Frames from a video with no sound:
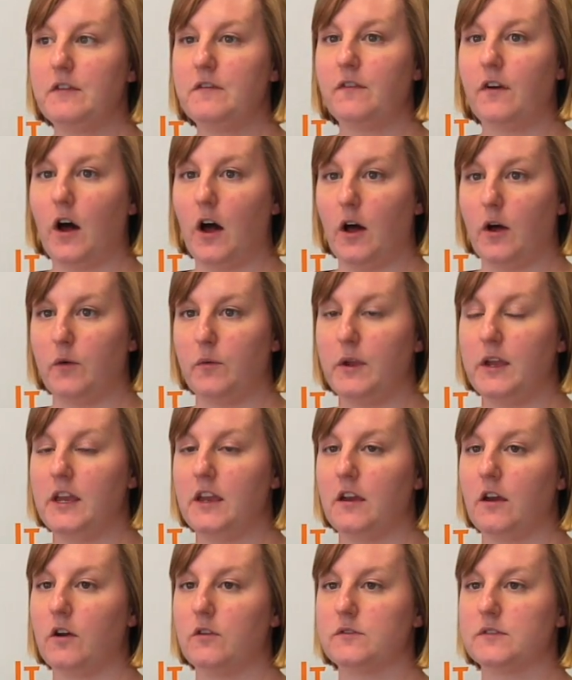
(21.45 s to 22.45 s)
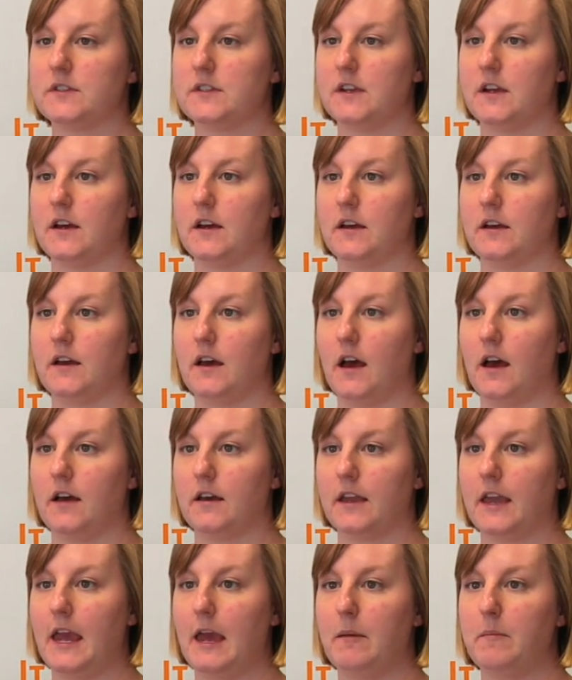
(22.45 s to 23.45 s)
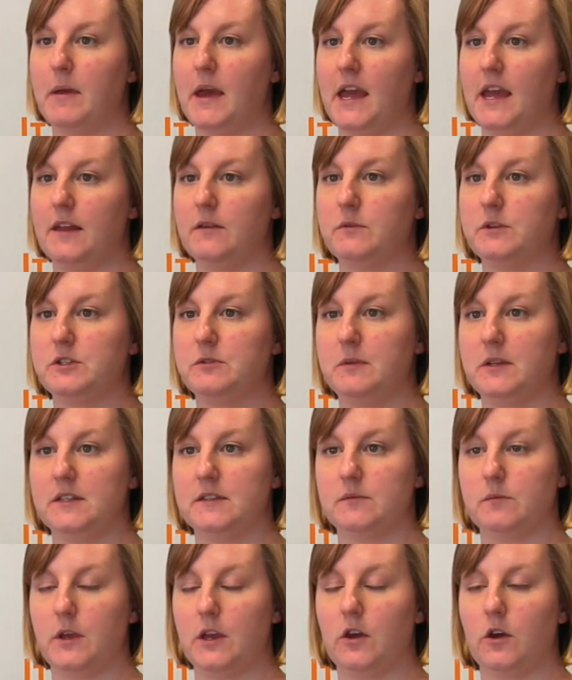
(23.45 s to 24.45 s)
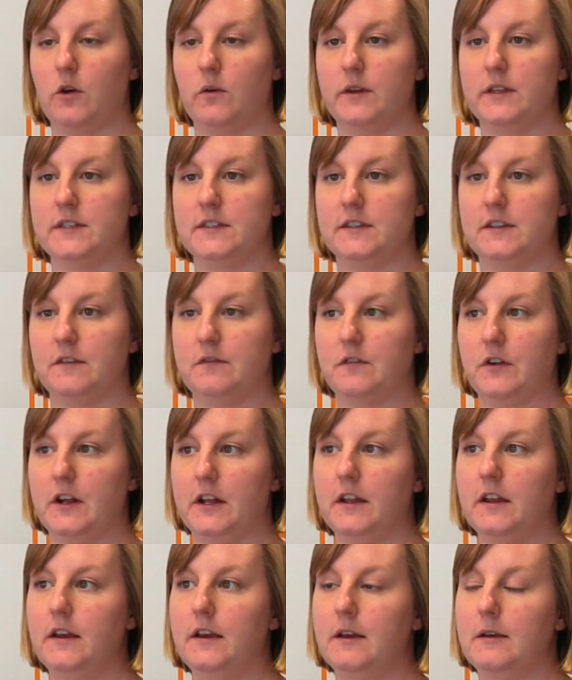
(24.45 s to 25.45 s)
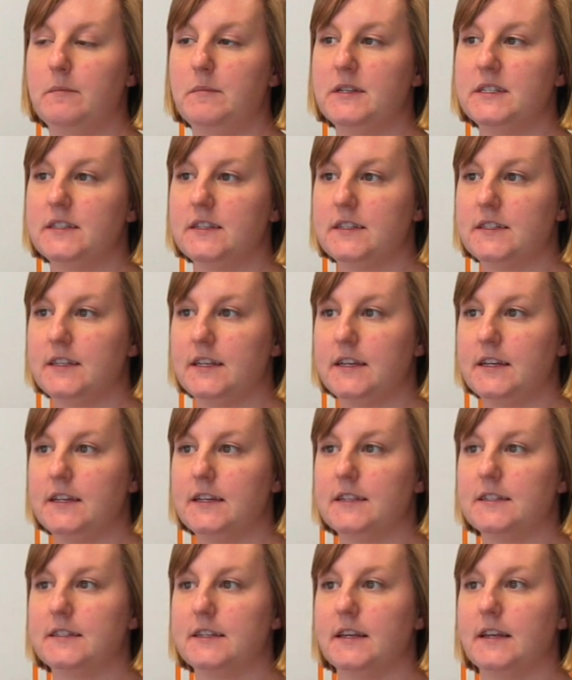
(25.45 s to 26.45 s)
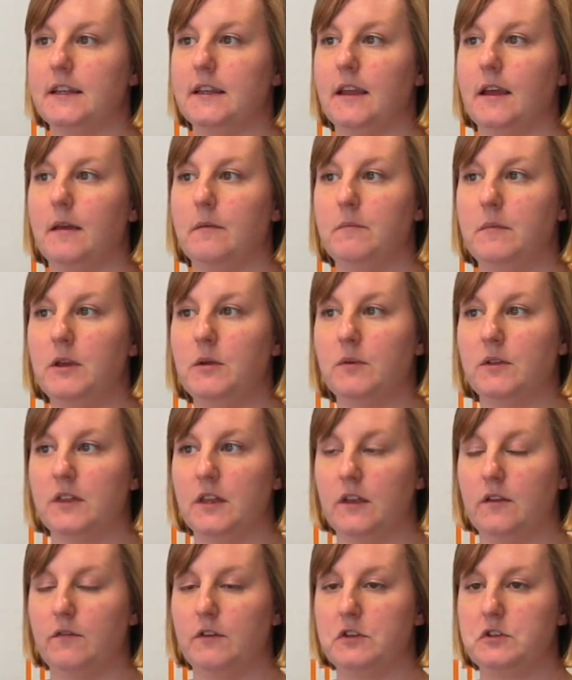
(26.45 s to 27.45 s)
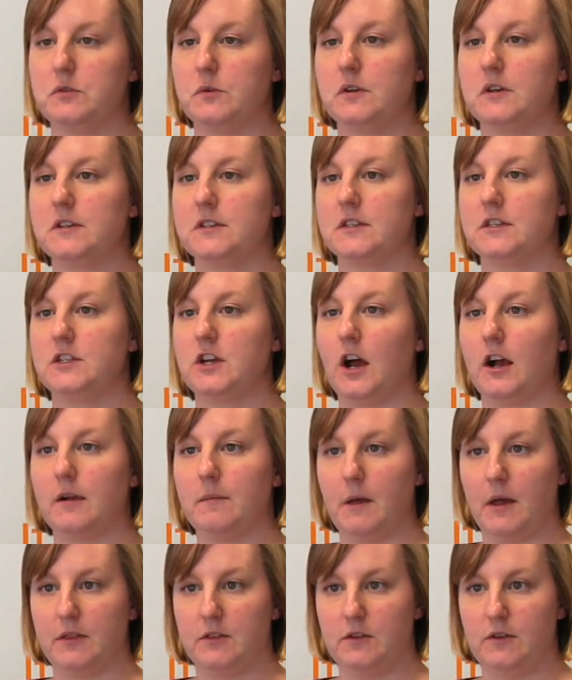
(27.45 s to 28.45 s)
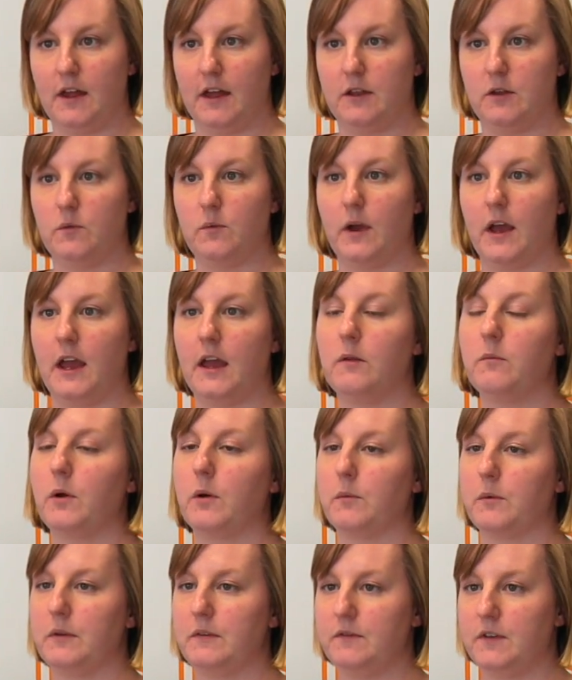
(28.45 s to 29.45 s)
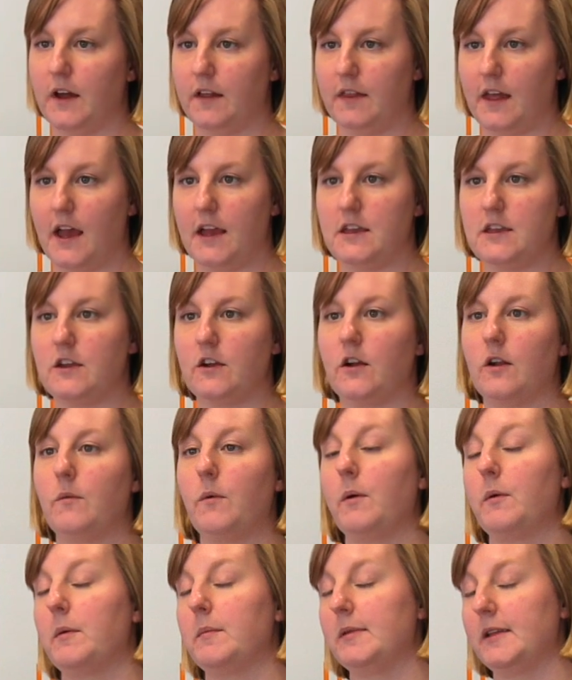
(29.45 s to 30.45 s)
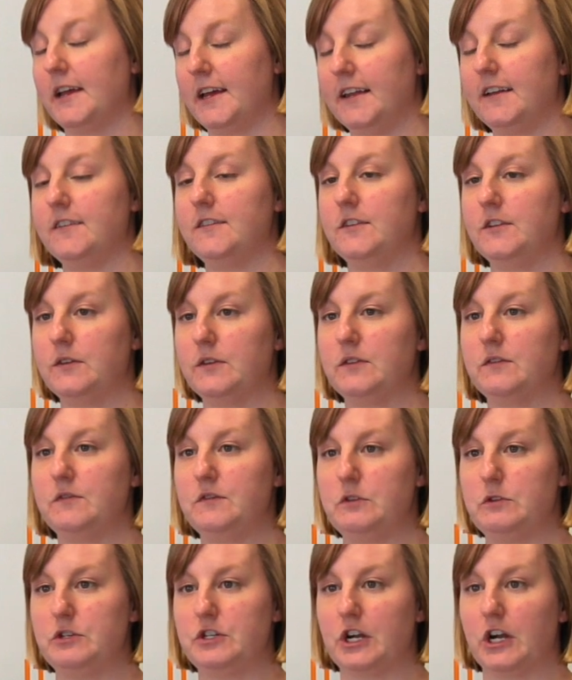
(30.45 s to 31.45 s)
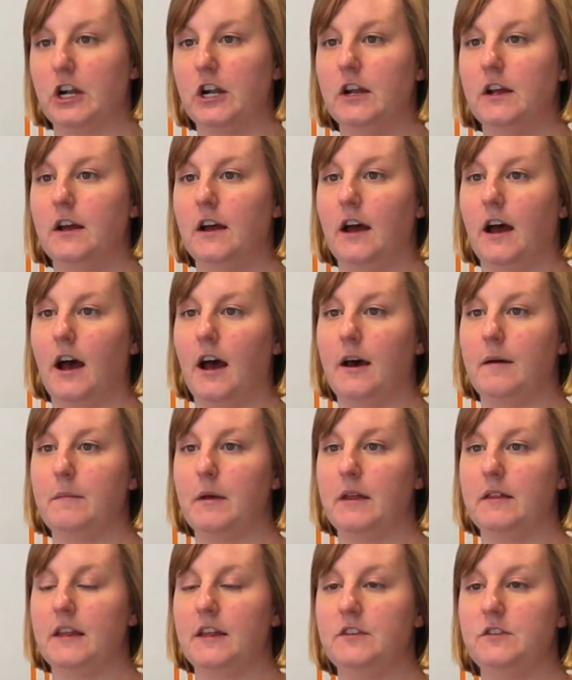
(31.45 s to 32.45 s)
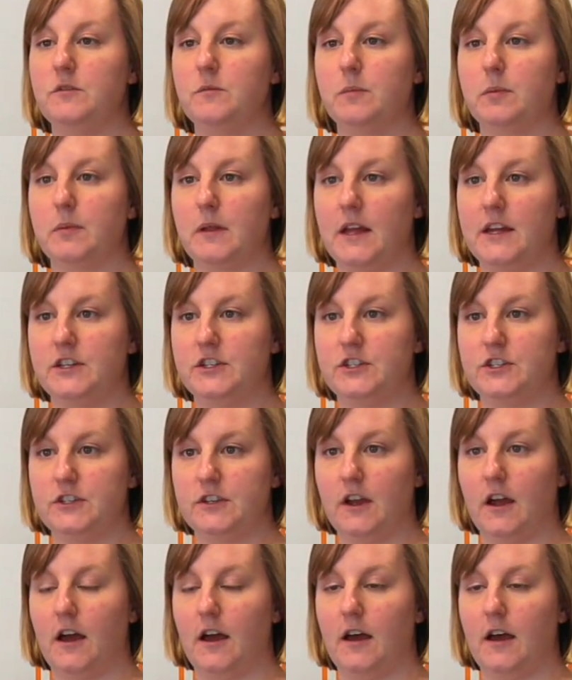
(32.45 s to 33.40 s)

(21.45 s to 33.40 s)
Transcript: fall we host a campaign, which means we go into different businesses and meet with individuals and talk about the United Way and what we've done that year and what we're planning to do in the future. And they do pledge